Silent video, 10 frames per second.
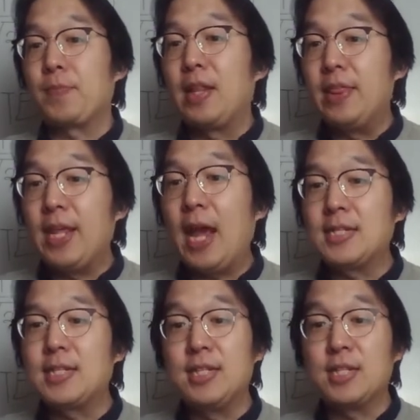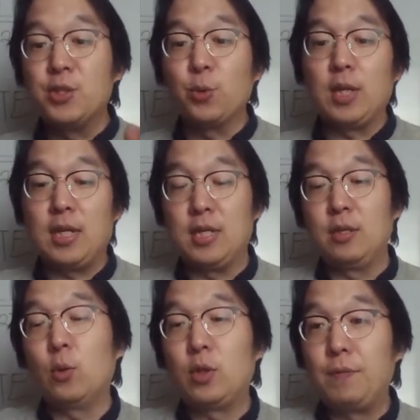That's this
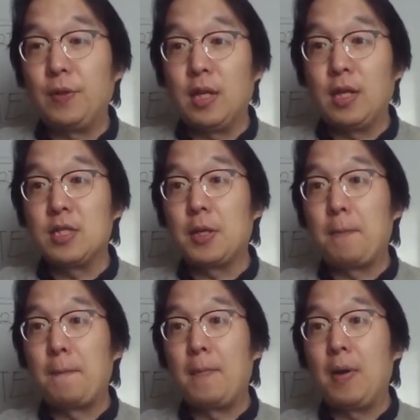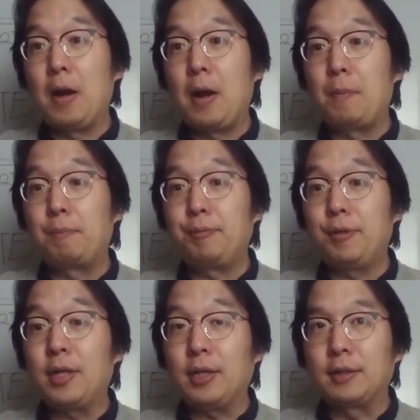notification,
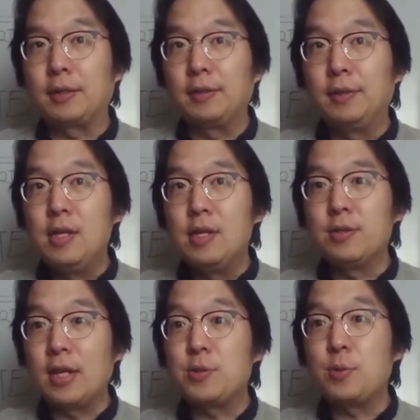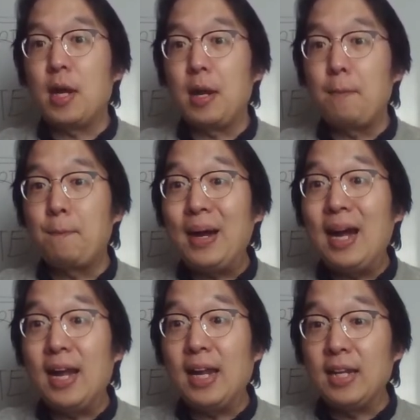product. So that's why
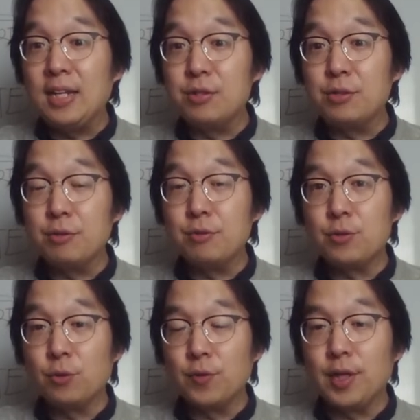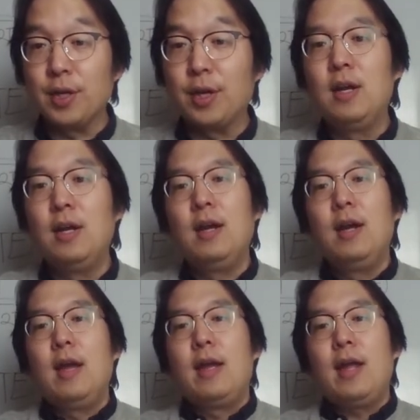pi is used over there.
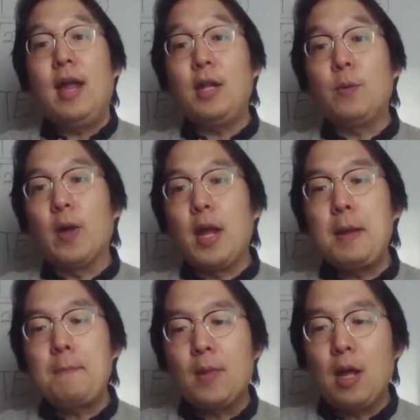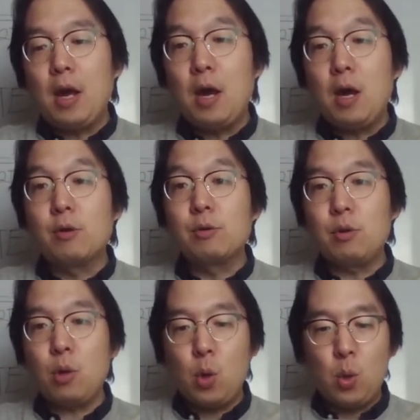Anyway,
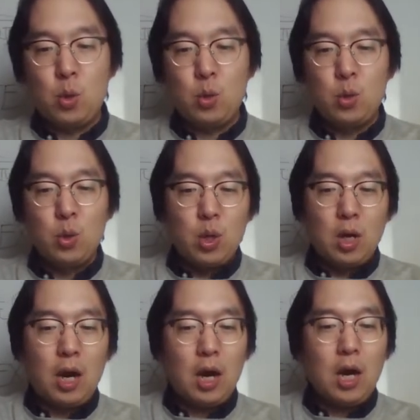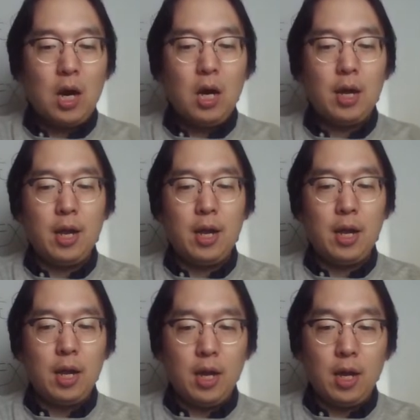rho,
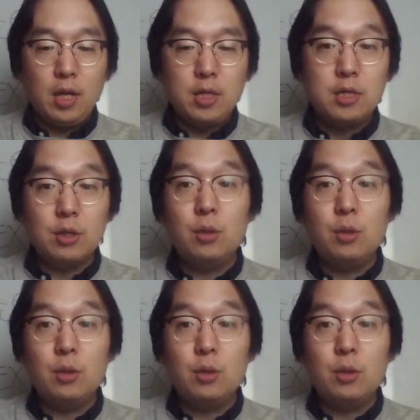R-H-O.